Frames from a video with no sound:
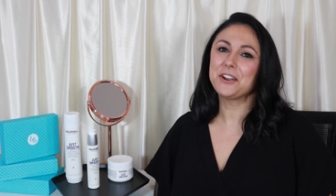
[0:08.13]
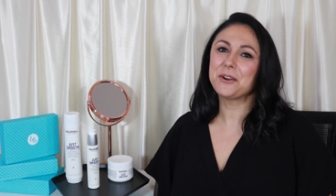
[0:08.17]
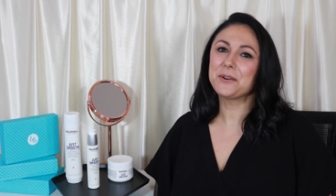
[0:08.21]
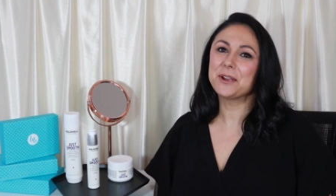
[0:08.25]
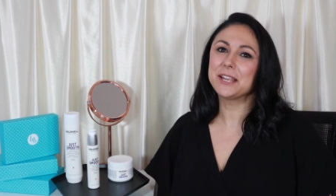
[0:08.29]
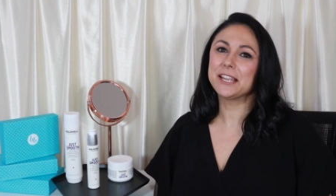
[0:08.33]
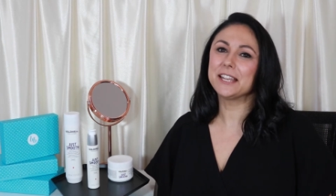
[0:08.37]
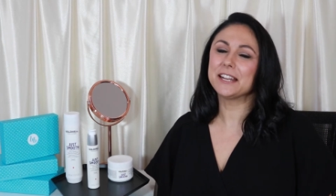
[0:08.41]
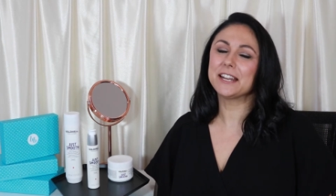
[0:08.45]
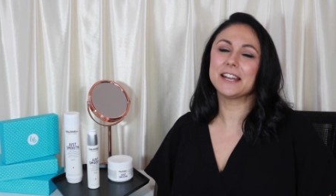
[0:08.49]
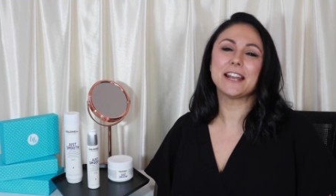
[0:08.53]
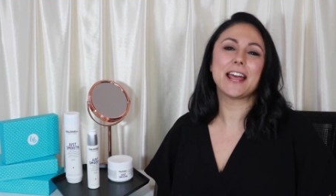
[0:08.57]

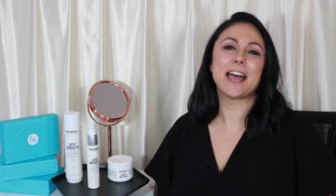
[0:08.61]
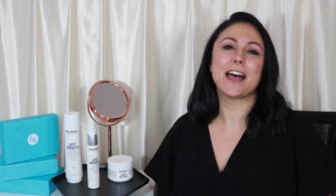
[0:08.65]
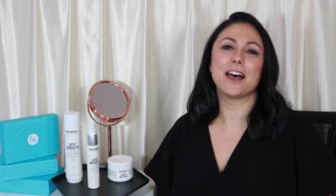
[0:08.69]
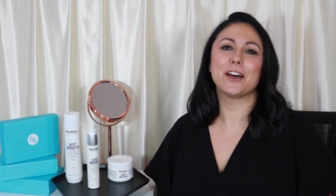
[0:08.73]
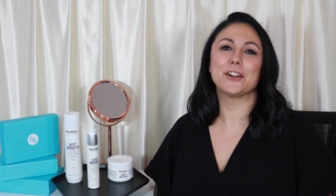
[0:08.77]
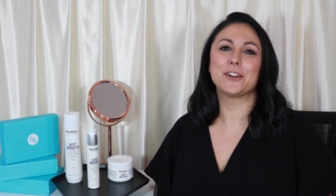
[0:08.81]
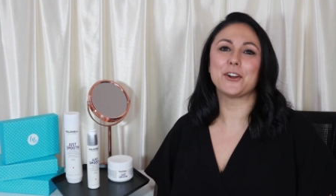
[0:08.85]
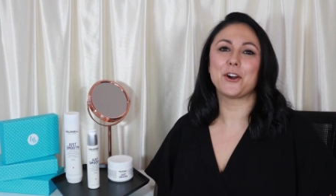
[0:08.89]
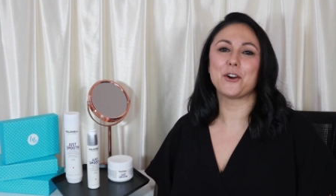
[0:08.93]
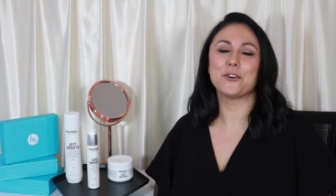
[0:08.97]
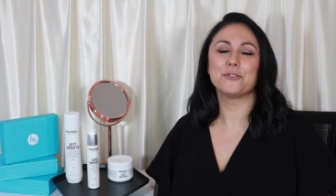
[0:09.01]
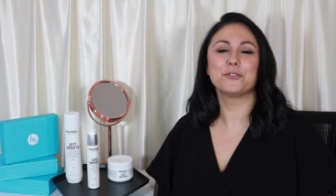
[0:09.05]
going in and
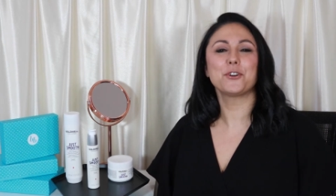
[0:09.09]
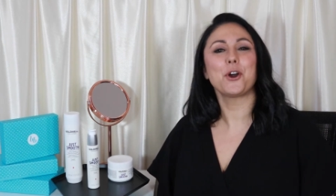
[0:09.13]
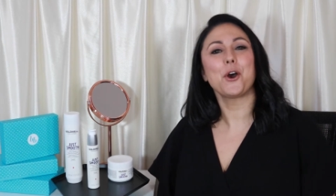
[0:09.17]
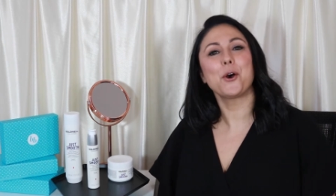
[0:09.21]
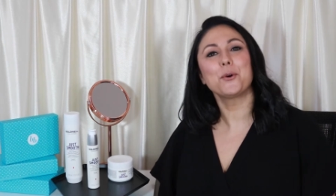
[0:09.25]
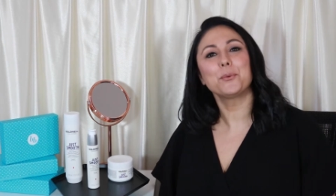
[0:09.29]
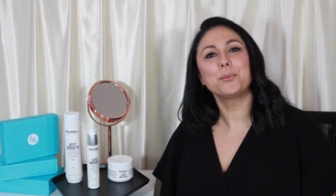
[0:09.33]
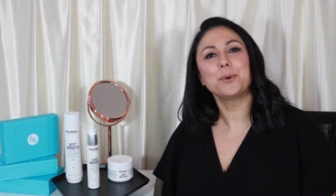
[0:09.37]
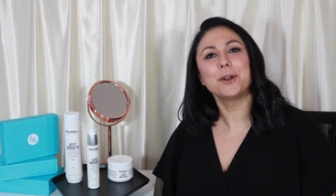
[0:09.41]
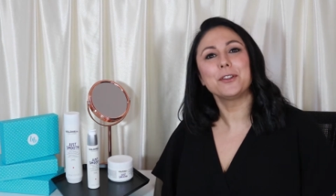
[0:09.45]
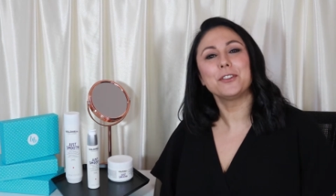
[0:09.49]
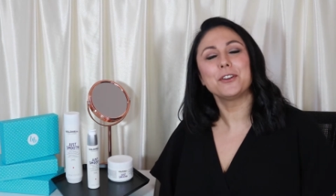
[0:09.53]
out of
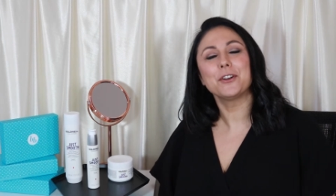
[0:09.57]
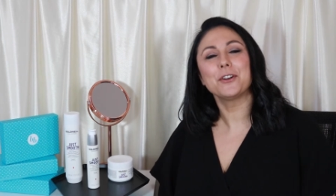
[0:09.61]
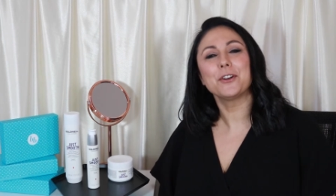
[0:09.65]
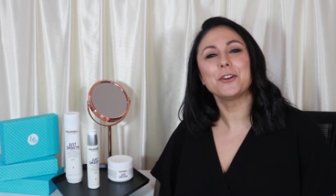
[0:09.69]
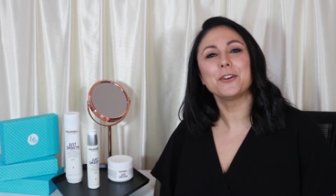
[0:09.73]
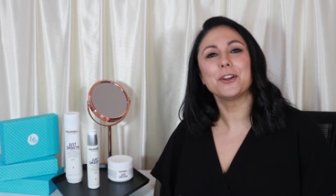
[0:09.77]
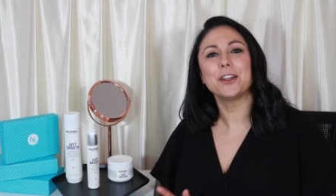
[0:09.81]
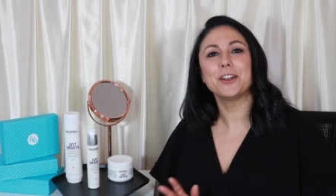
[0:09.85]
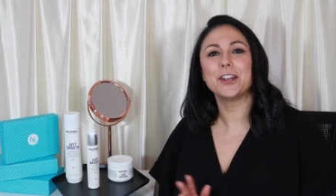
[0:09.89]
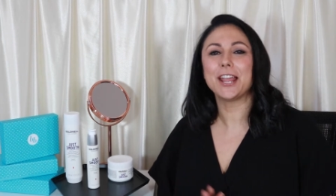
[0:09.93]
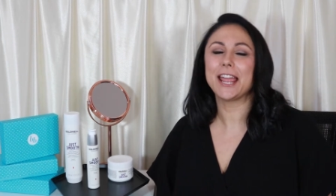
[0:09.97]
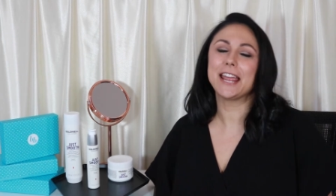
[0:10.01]
cold
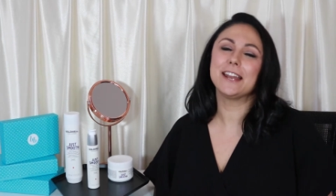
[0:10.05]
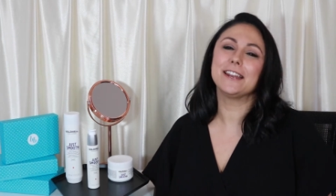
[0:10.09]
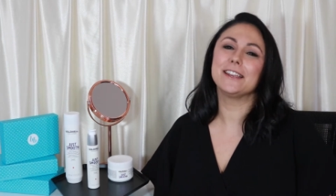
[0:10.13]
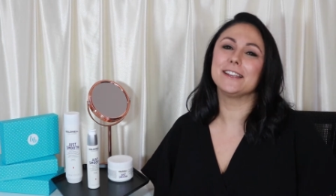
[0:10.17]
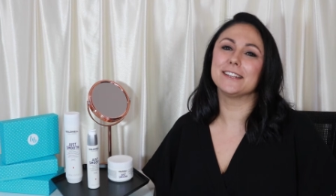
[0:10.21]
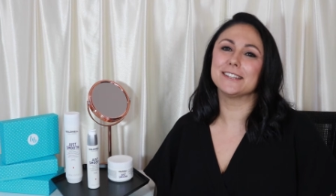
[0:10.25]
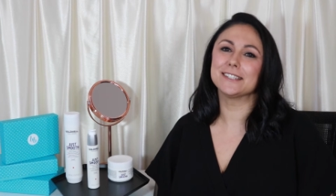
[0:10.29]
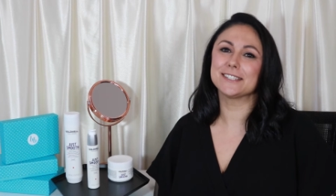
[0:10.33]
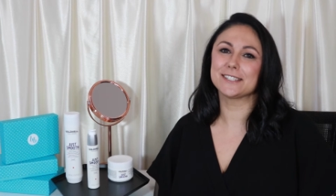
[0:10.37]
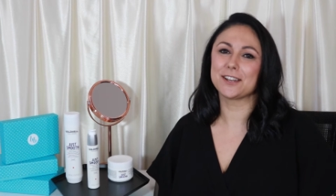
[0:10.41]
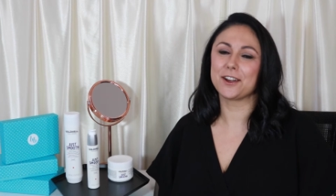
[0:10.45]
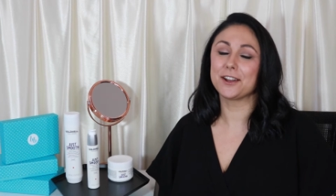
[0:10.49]
weather and
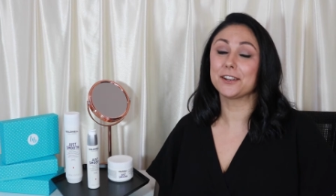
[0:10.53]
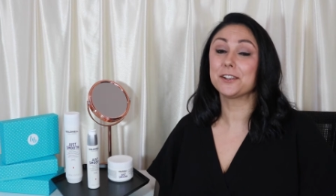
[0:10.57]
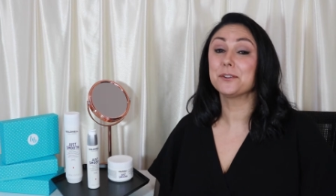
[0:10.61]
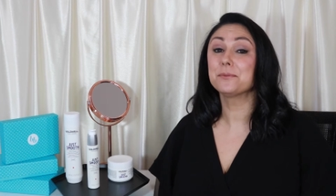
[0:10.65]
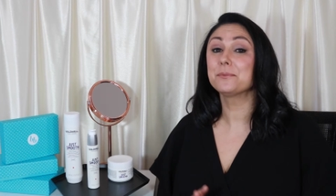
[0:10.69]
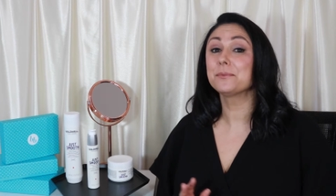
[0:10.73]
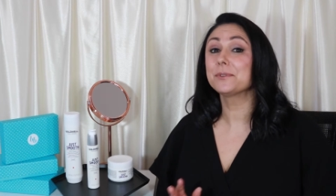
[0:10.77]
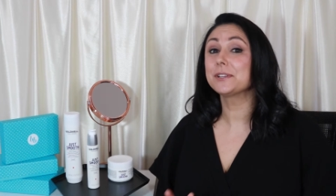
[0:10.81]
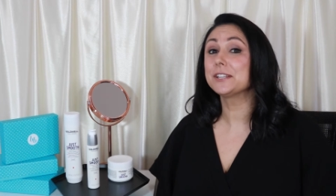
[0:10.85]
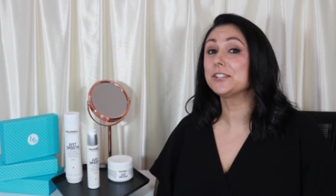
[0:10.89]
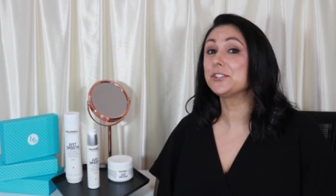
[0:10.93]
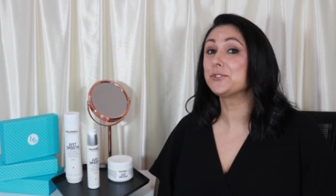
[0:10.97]
heating inside
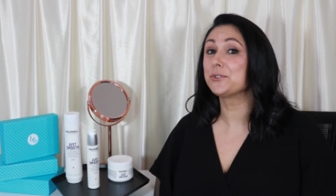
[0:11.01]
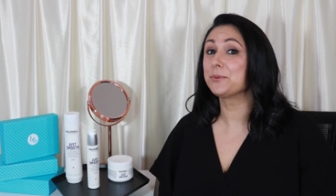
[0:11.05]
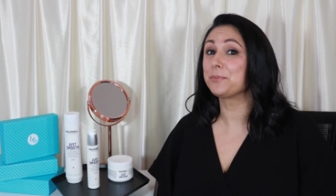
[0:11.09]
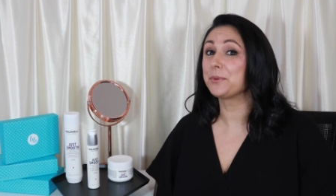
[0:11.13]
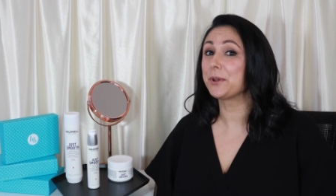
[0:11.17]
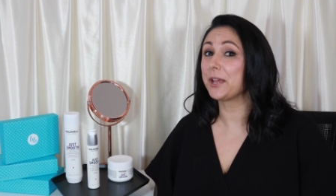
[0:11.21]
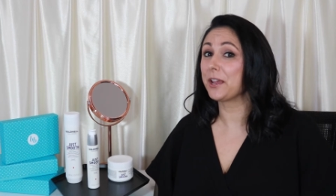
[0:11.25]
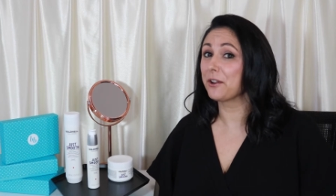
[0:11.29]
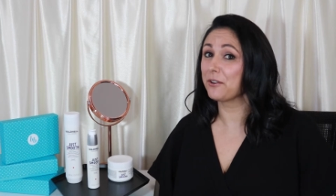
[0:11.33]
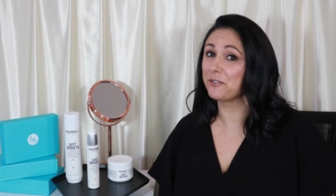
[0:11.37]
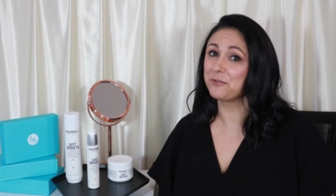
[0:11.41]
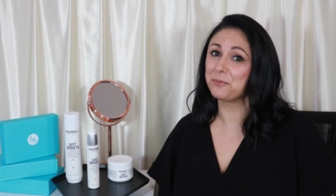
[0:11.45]
can really strip
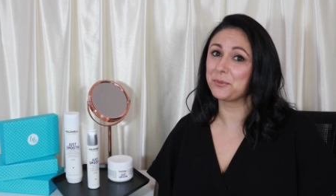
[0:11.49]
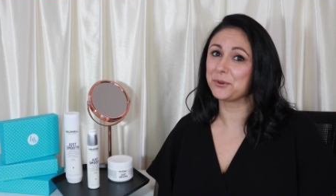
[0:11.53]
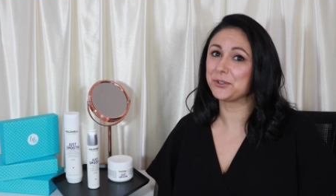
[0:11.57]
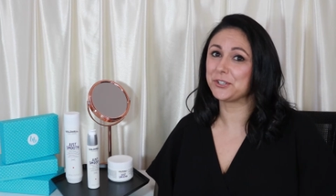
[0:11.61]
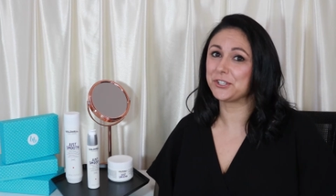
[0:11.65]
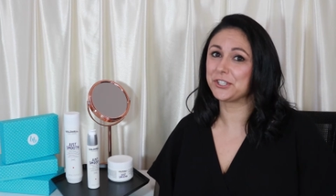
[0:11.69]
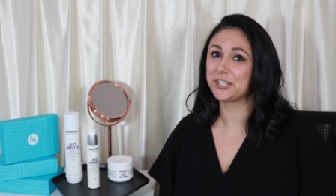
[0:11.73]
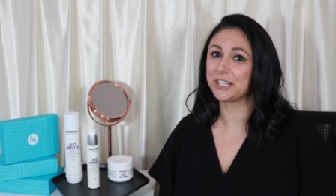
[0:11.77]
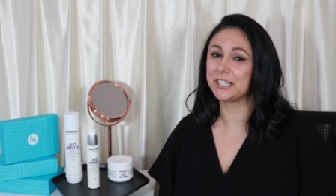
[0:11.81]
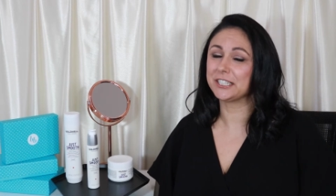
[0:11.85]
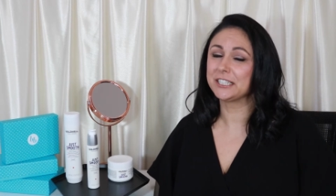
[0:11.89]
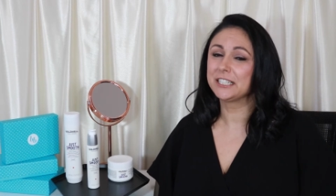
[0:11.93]
your hair of
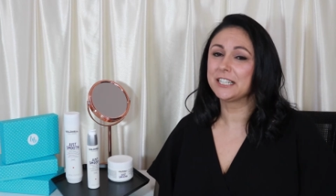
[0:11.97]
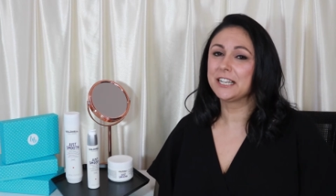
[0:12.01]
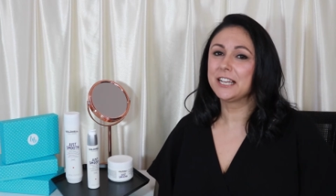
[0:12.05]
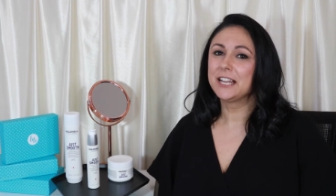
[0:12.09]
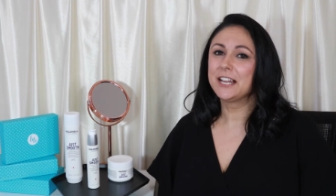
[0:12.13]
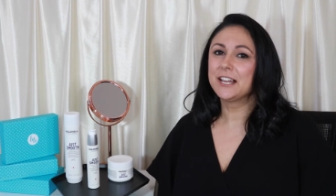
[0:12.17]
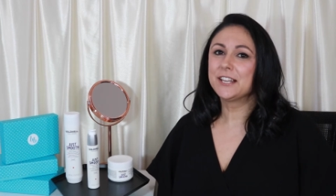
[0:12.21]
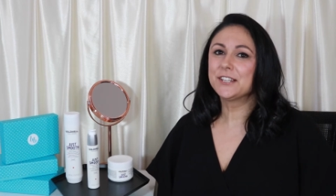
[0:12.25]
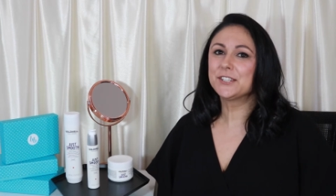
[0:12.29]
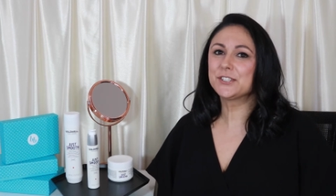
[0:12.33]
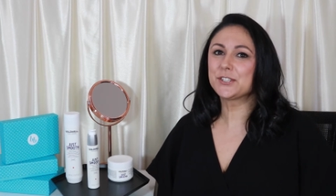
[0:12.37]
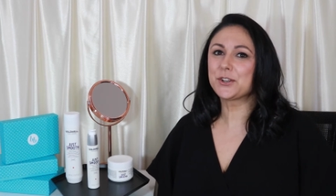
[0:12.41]
moisture.
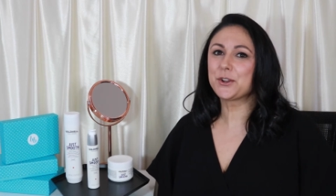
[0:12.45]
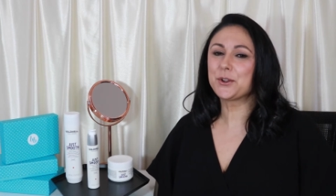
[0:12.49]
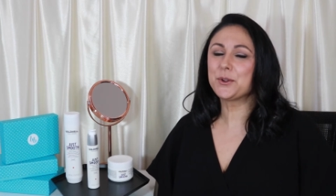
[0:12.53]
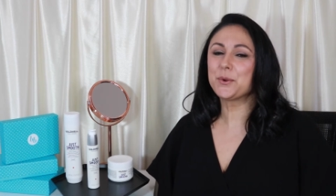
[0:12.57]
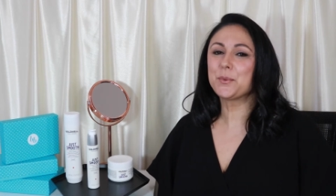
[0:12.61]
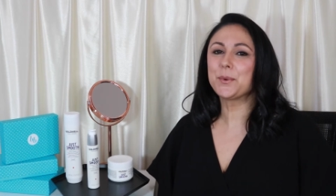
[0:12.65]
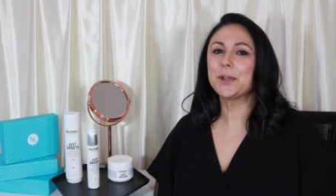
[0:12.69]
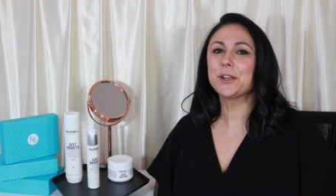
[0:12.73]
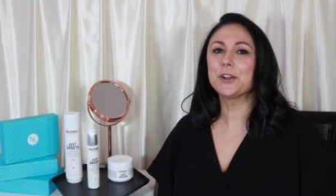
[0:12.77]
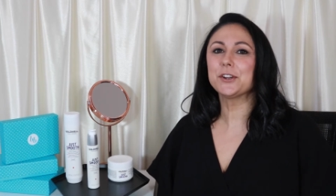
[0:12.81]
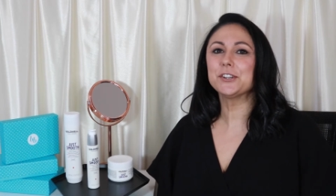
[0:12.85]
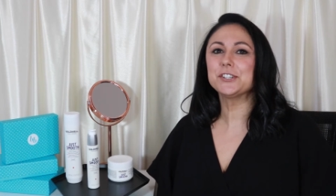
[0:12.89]

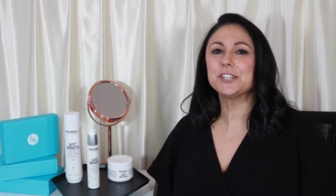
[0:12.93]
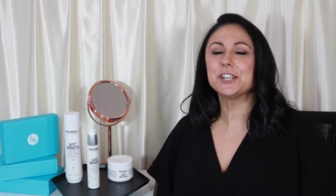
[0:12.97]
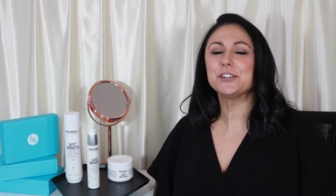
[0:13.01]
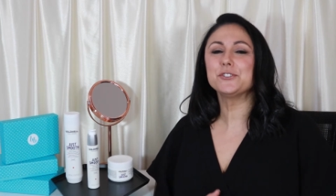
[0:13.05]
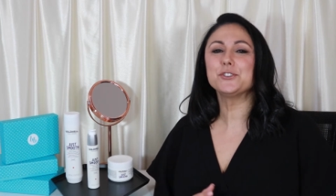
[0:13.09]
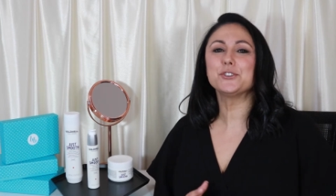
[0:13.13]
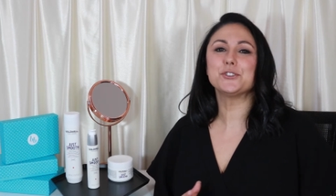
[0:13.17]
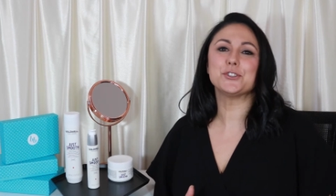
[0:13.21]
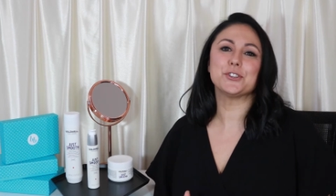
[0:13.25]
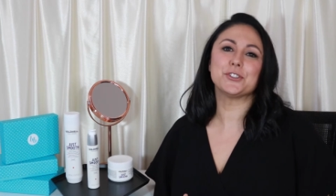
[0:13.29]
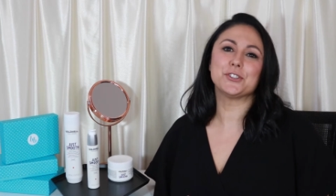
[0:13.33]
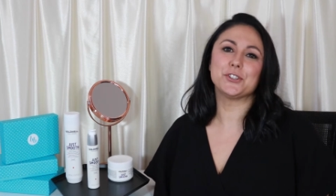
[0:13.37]
So we're going to
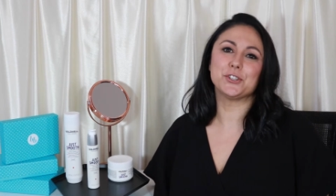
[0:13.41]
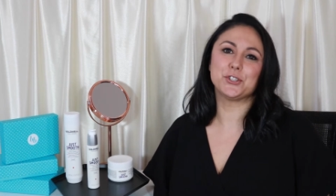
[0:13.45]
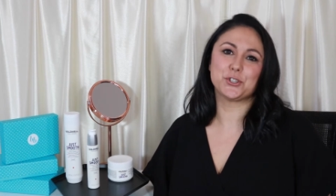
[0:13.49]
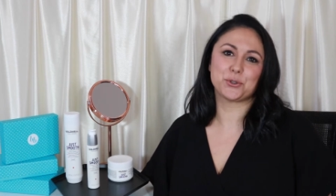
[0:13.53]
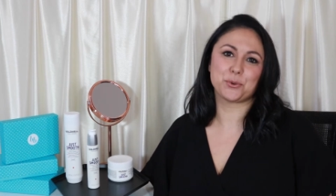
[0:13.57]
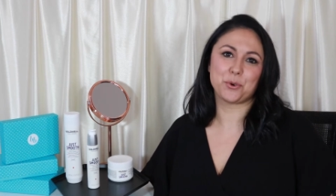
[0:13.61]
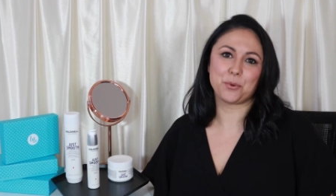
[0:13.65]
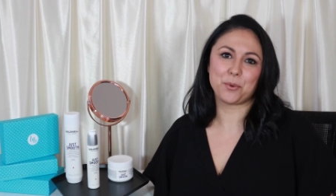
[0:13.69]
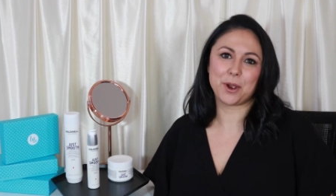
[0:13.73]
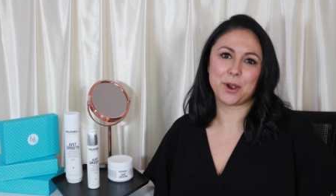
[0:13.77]
introduce you to a